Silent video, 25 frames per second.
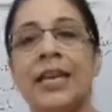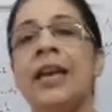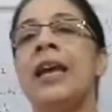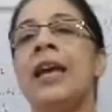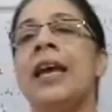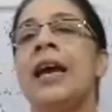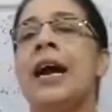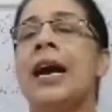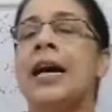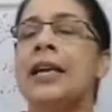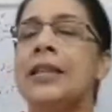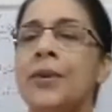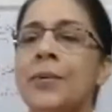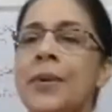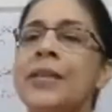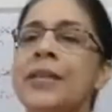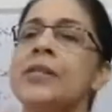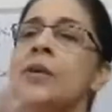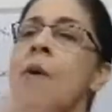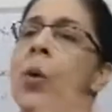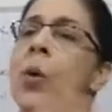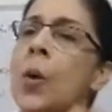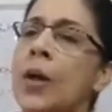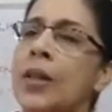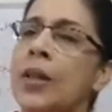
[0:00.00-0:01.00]
Otherwise,
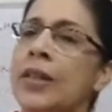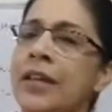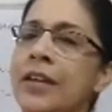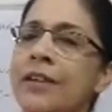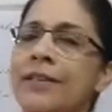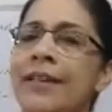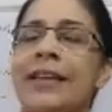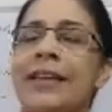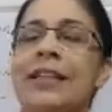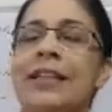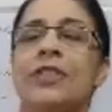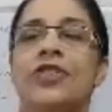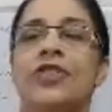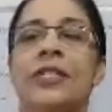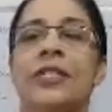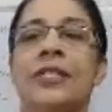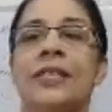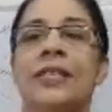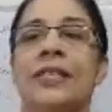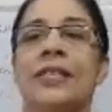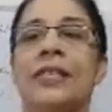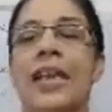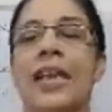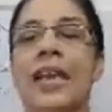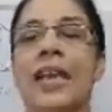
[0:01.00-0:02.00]
all
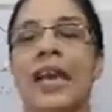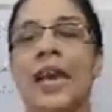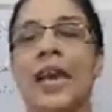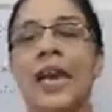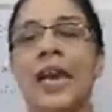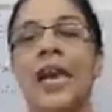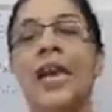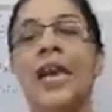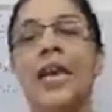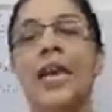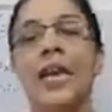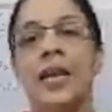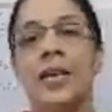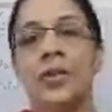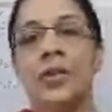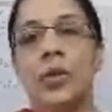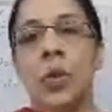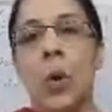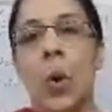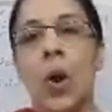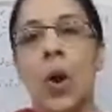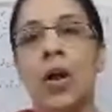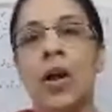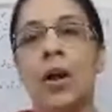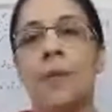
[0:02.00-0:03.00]
religions, they
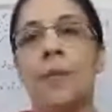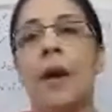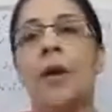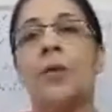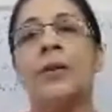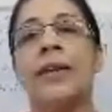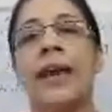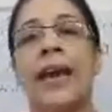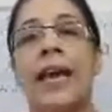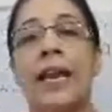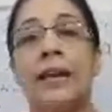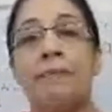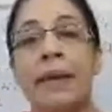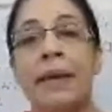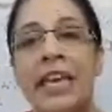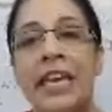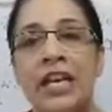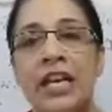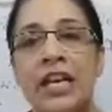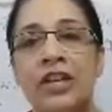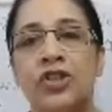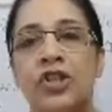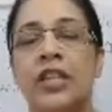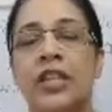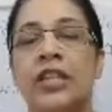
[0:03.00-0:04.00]
talk about helping
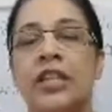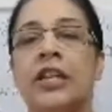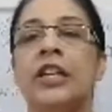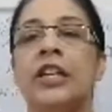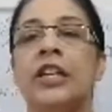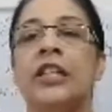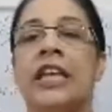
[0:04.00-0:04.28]
each other.